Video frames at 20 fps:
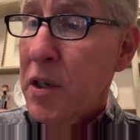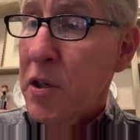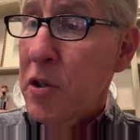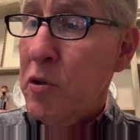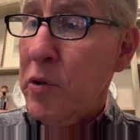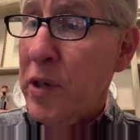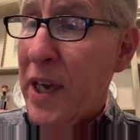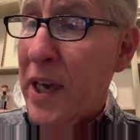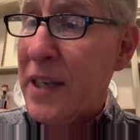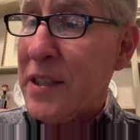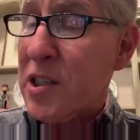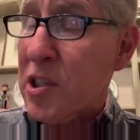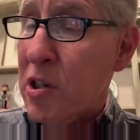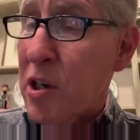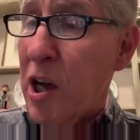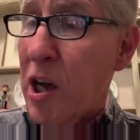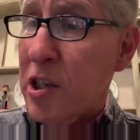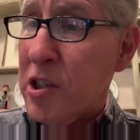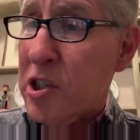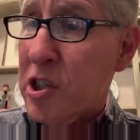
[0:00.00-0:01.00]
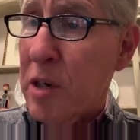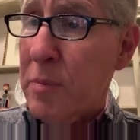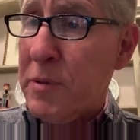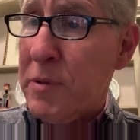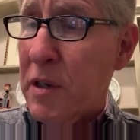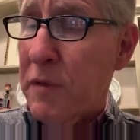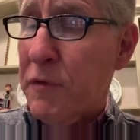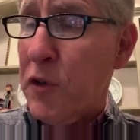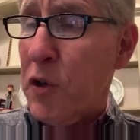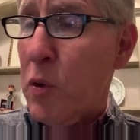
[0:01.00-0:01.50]
you get
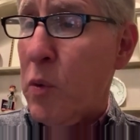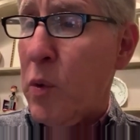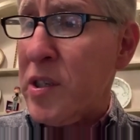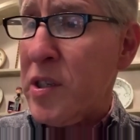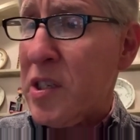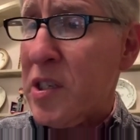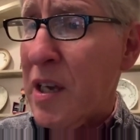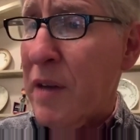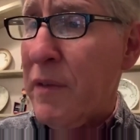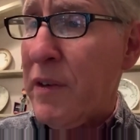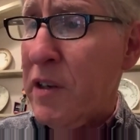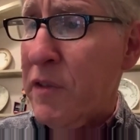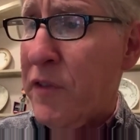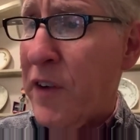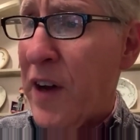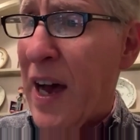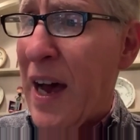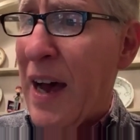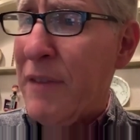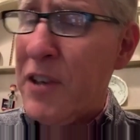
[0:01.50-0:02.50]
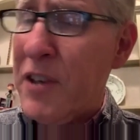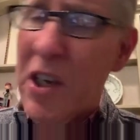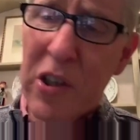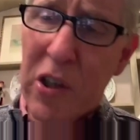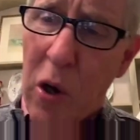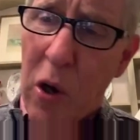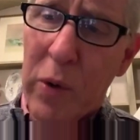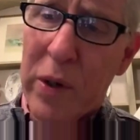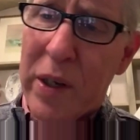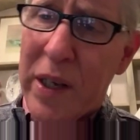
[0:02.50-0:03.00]
scholarships if you're 175 and you
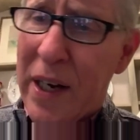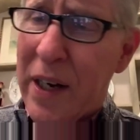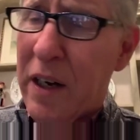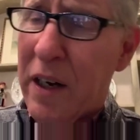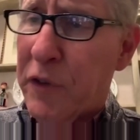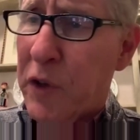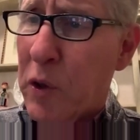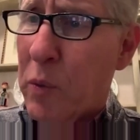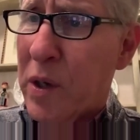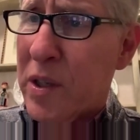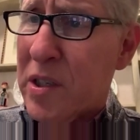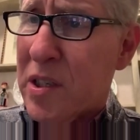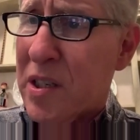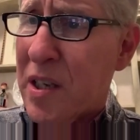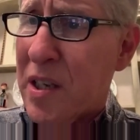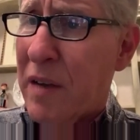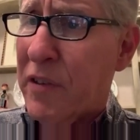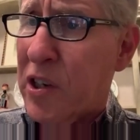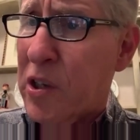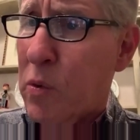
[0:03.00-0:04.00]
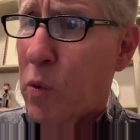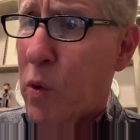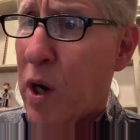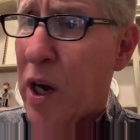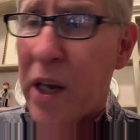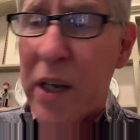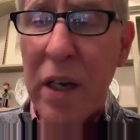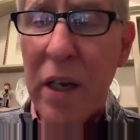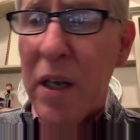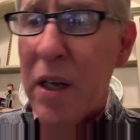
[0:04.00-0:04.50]
don't get it if you're
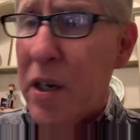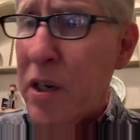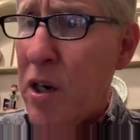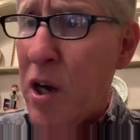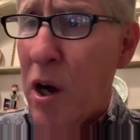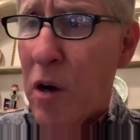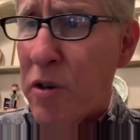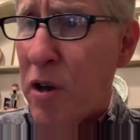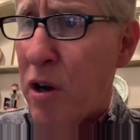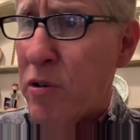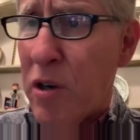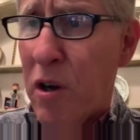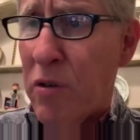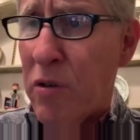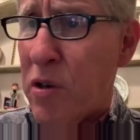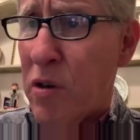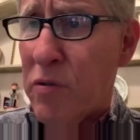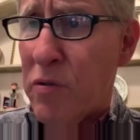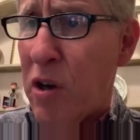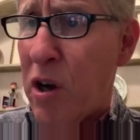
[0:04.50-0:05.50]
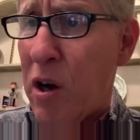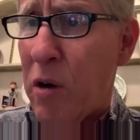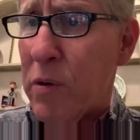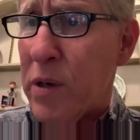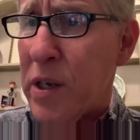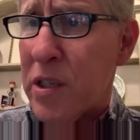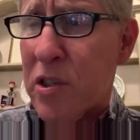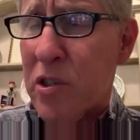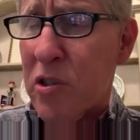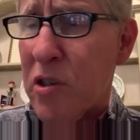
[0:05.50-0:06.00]
171. No.
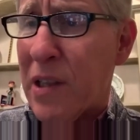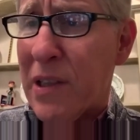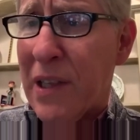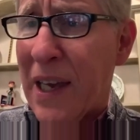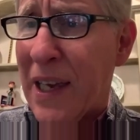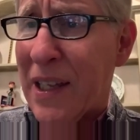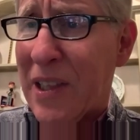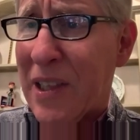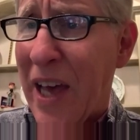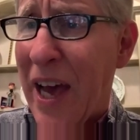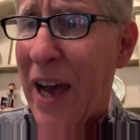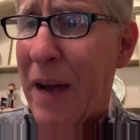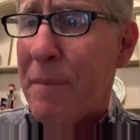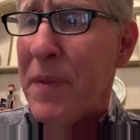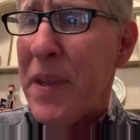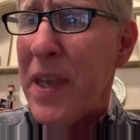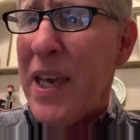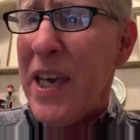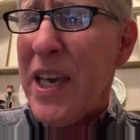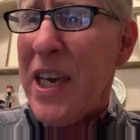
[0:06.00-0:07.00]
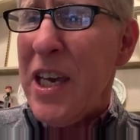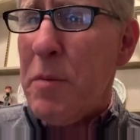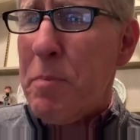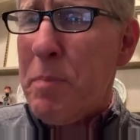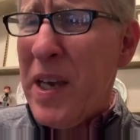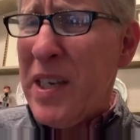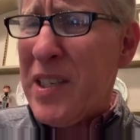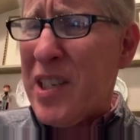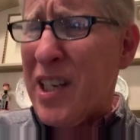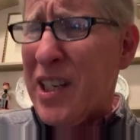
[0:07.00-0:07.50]
It's not like that. It
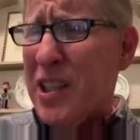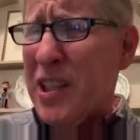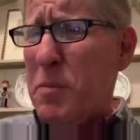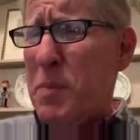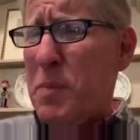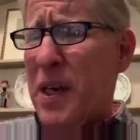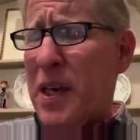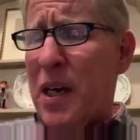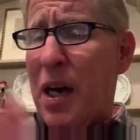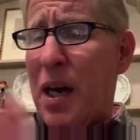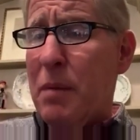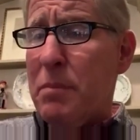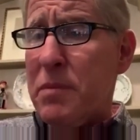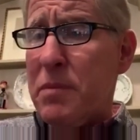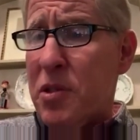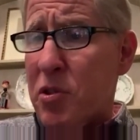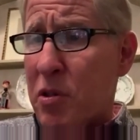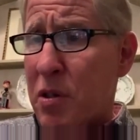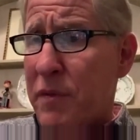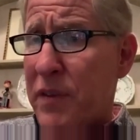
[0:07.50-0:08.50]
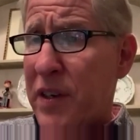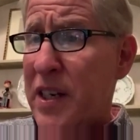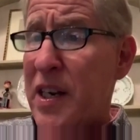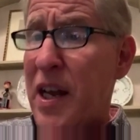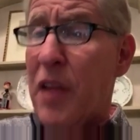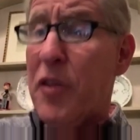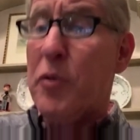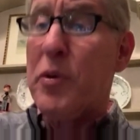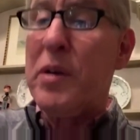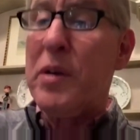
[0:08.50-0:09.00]
basically becomes sort of
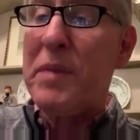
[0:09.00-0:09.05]
another